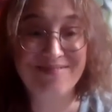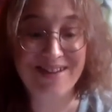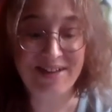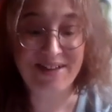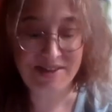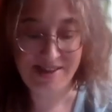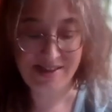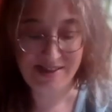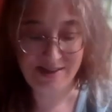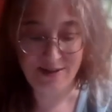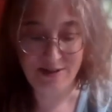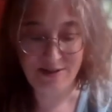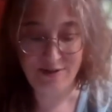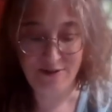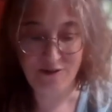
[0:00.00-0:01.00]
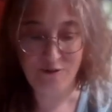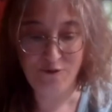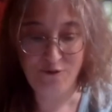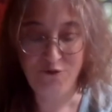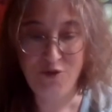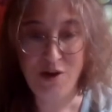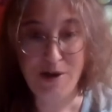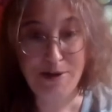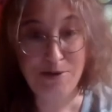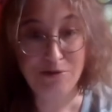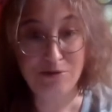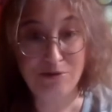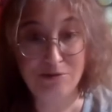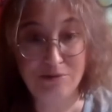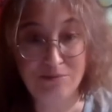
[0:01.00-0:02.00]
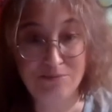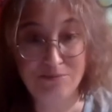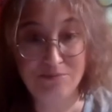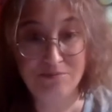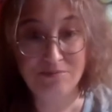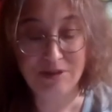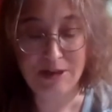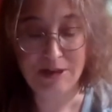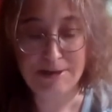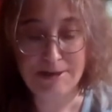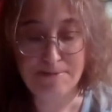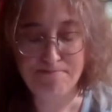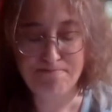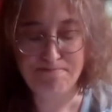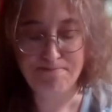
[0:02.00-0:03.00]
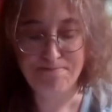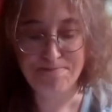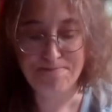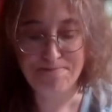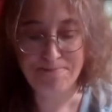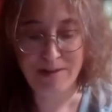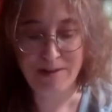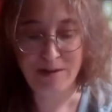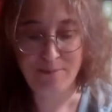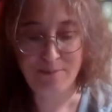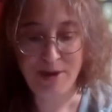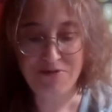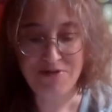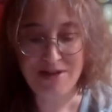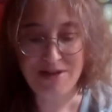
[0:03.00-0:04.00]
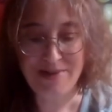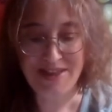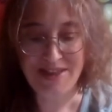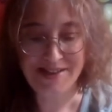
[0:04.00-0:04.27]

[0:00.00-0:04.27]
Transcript: And this is the final poem in that